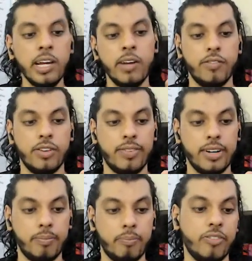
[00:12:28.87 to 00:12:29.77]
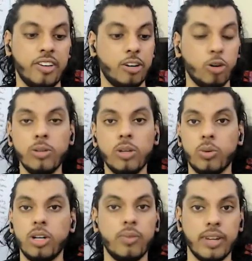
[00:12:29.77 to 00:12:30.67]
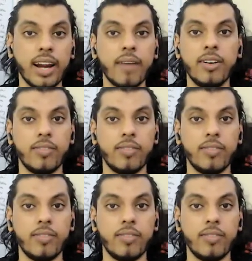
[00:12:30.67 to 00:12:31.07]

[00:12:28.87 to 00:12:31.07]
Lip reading: we roamed the world, we traveled,